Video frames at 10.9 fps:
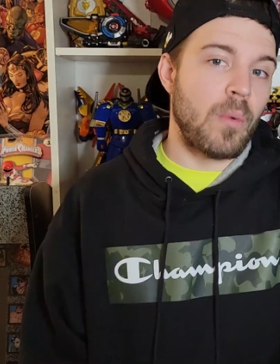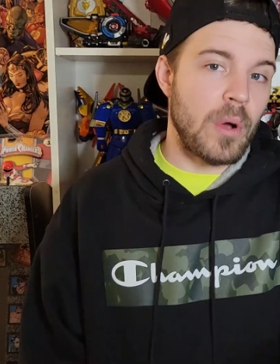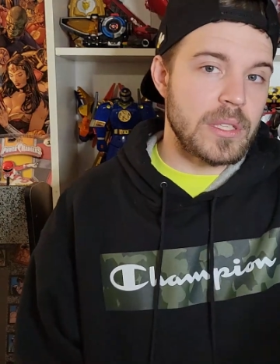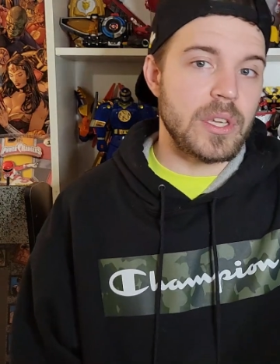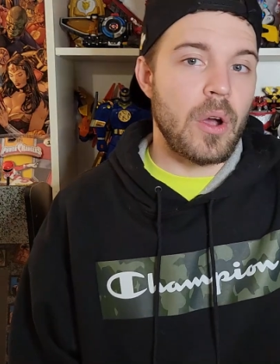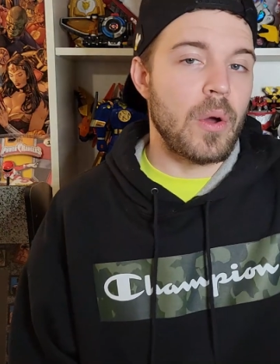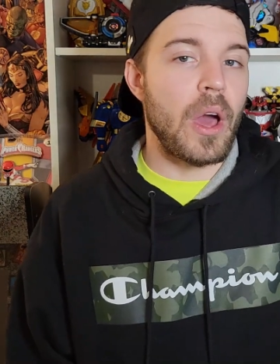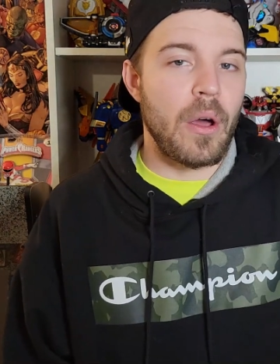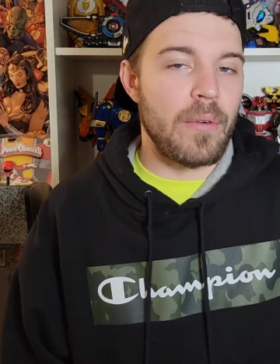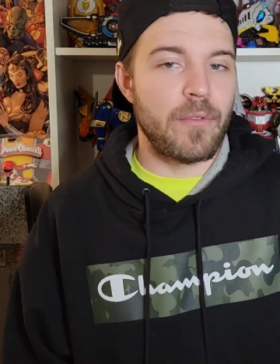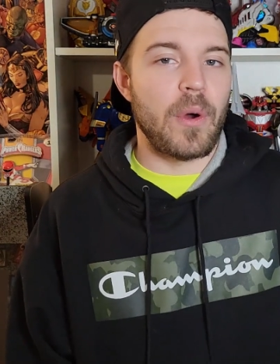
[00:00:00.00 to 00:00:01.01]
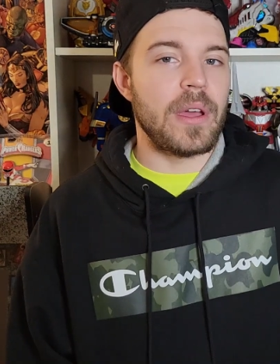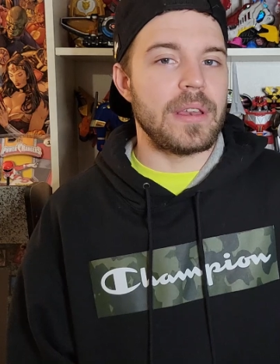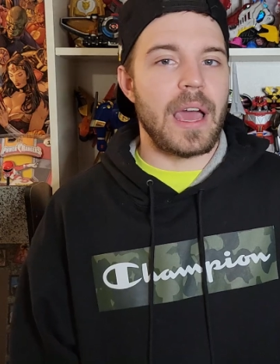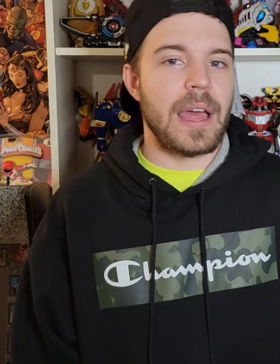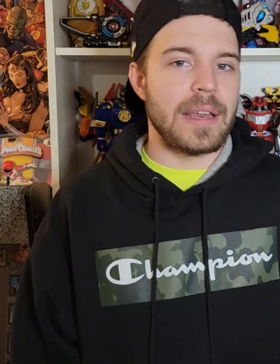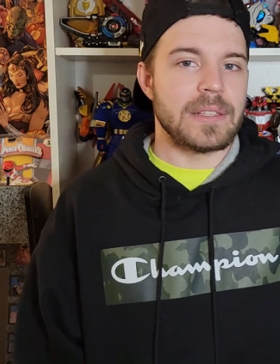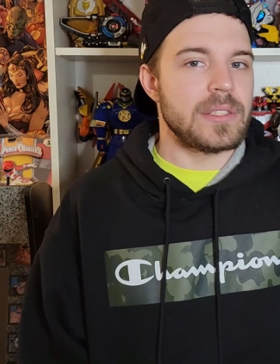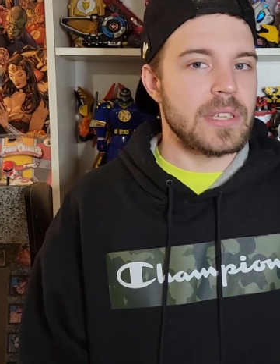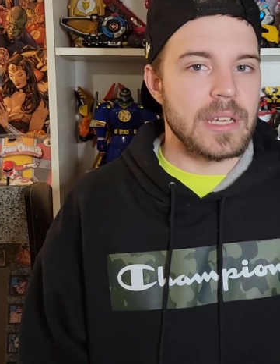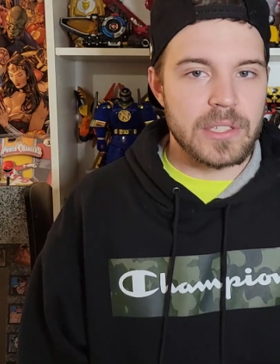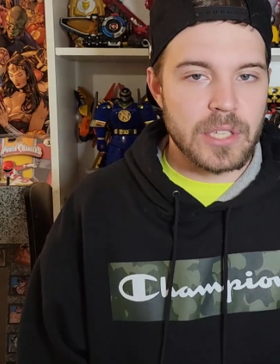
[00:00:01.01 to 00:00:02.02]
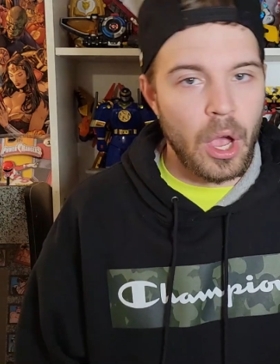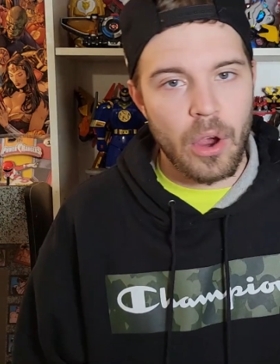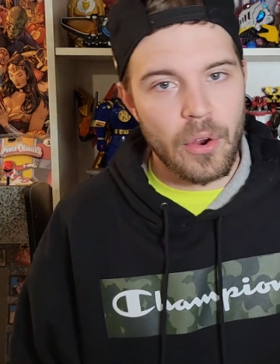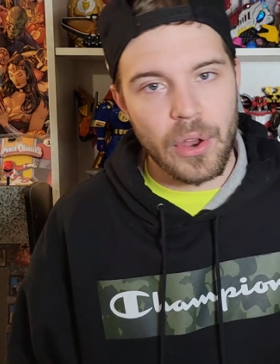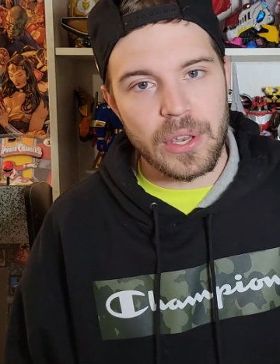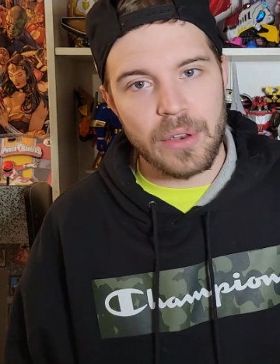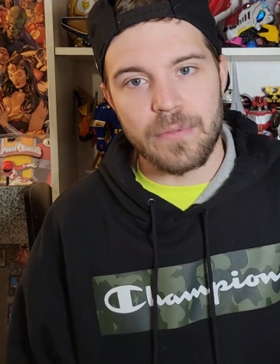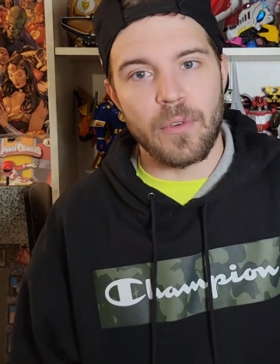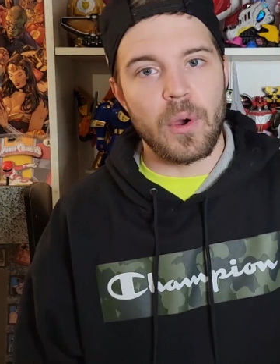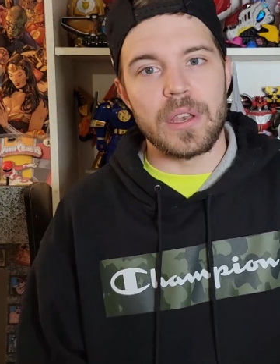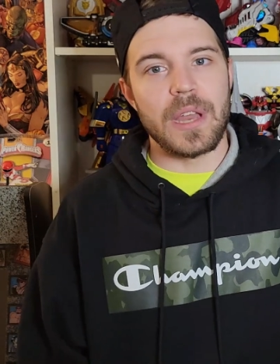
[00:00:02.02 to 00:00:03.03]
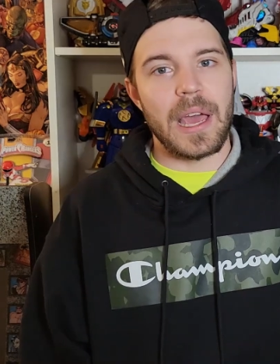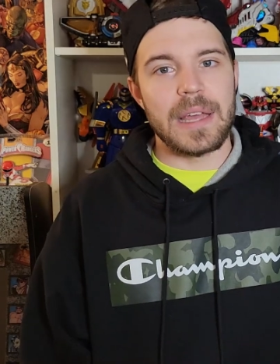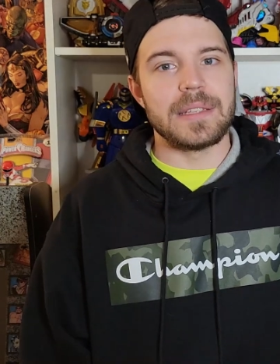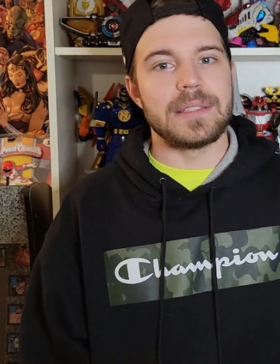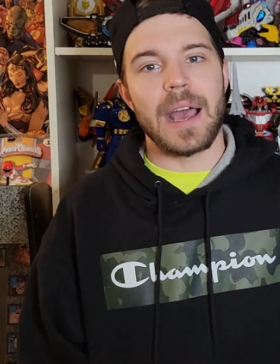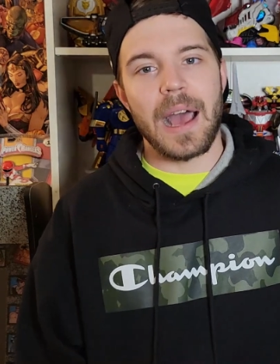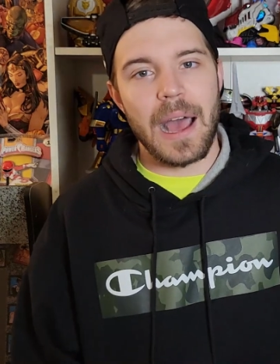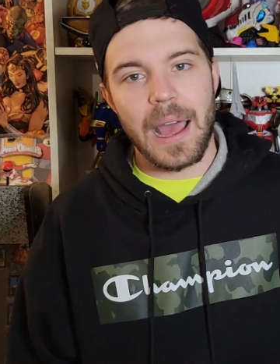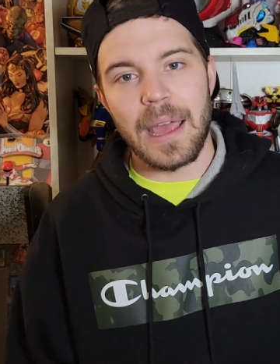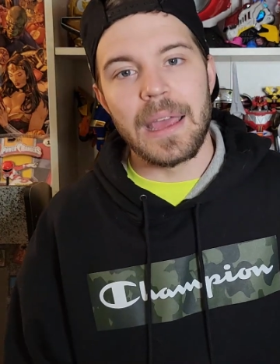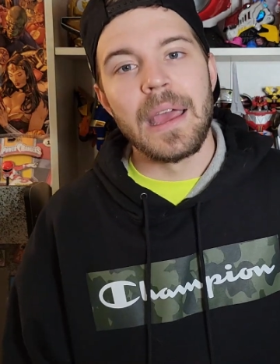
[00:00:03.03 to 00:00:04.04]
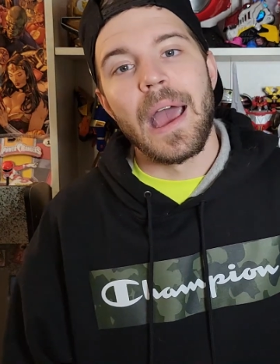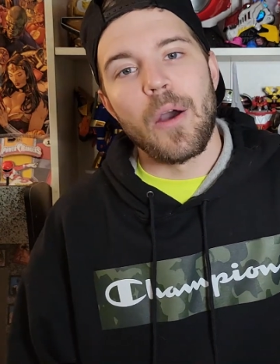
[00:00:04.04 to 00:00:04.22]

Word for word: What's going on with Void Knight and Santara? Did Void Knight die?